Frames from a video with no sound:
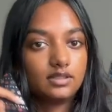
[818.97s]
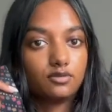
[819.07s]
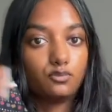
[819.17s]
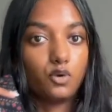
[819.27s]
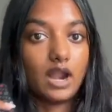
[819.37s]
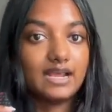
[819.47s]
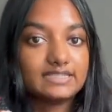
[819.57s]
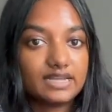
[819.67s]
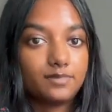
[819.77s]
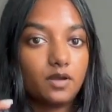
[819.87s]
what I
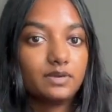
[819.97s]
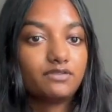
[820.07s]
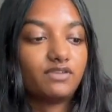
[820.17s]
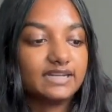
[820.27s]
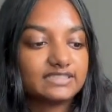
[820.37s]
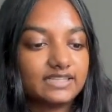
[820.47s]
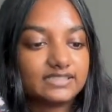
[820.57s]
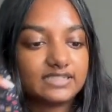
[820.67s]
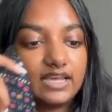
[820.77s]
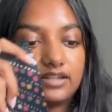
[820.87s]
said about being right sides
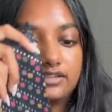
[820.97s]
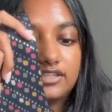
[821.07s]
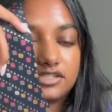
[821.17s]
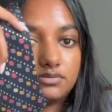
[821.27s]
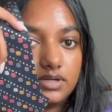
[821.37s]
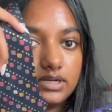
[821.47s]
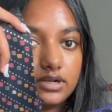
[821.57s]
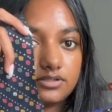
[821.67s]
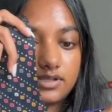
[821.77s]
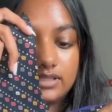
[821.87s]
together, this one
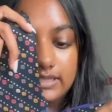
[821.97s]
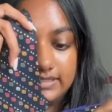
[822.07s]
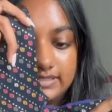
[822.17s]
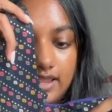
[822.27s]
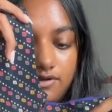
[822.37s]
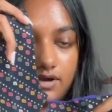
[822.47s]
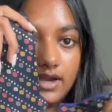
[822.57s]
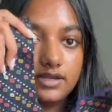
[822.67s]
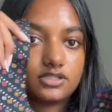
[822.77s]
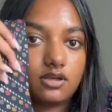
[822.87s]
goes on this side,
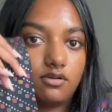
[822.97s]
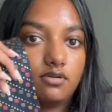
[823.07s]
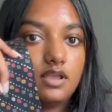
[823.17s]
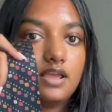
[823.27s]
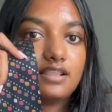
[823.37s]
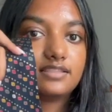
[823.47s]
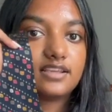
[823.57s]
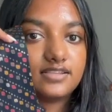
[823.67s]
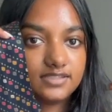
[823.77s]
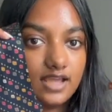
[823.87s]
right? So
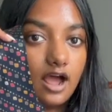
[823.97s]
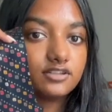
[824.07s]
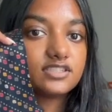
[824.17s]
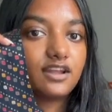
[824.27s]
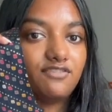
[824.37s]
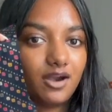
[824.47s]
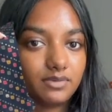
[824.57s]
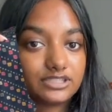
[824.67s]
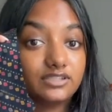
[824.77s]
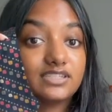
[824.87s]
this is the outside
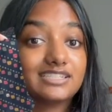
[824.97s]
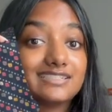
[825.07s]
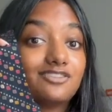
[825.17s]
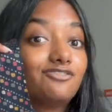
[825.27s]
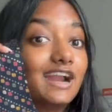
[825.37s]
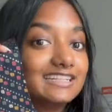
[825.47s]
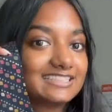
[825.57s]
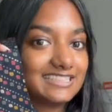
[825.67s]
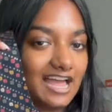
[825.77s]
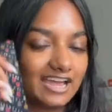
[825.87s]
fabric, so this is the right
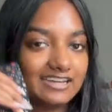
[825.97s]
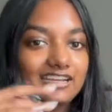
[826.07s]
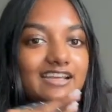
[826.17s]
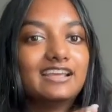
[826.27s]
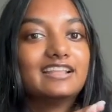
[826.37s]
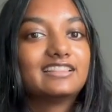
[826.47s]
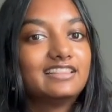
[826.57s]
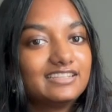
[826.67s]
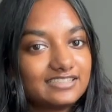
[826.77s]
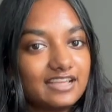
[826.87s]
side.
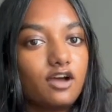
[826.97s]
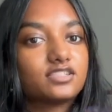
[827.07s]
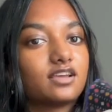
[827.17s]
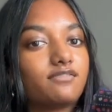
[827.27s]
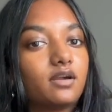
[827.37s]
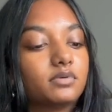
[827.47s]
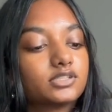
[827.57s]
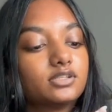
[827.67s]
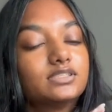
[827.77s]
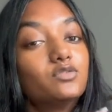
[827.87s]
This is the outside fabric,
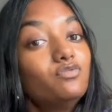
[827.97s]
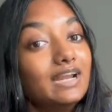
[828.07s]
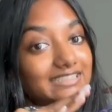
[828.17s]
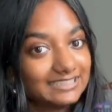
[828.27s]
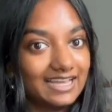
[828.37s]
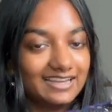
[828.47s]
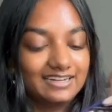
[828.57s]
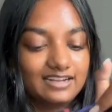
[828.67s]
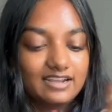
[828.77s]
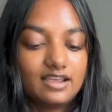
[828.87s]
so it's the right side.
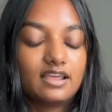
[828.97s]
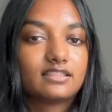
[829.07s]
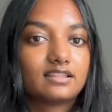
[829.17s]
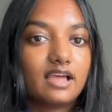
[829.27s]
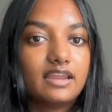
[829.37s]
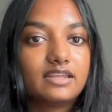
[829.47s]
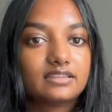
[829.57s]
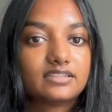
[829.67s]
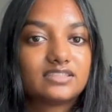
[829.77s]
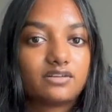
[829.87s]
In the lining,
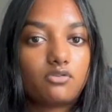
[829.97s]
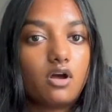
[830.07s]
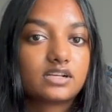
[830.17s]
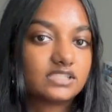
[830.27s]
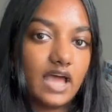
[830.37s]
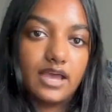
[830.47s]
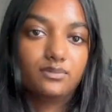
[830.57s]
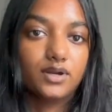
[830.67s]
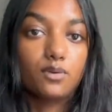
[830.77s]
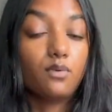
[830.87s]
this is the wrong side.
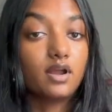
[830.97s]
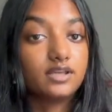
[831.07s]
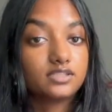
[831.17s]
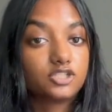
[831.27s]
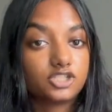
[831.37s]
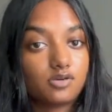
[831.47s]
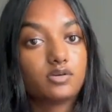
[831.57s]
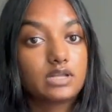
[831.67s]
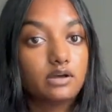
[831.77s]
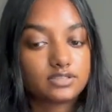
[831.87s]
We don't want it to show
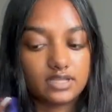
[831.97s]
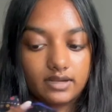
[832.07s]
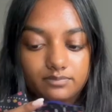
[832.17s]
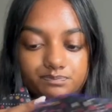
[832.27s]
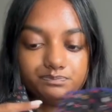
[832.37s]
on the outside.